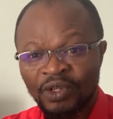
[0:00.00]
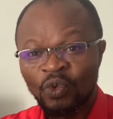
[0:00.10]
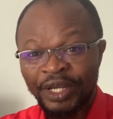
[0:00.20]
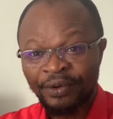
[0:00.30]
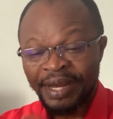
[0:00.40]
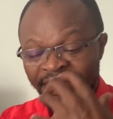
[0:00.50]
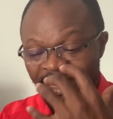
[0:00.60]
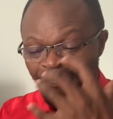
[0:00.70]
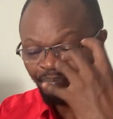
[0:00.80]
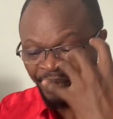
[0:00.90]
We
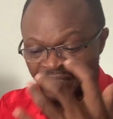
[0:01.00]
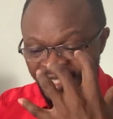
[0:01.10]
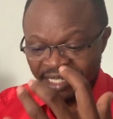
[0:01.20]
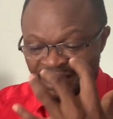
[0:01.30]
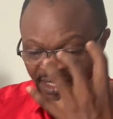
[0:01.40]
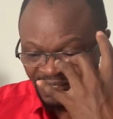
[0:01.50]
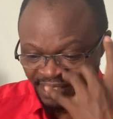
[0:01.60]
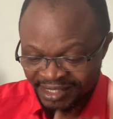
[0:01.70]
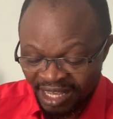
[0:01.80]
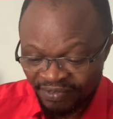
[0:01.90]
created big chances,
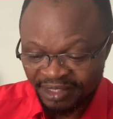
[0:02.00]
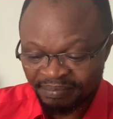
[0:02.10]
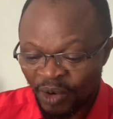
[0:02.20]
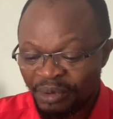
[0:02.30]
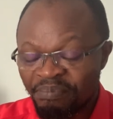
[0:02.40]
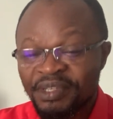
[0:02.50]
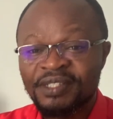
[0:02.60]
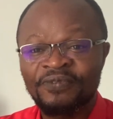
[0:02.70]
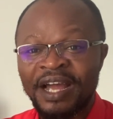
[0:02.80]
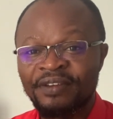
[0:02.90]
7, but we missed
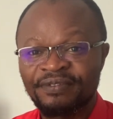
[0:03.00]
5.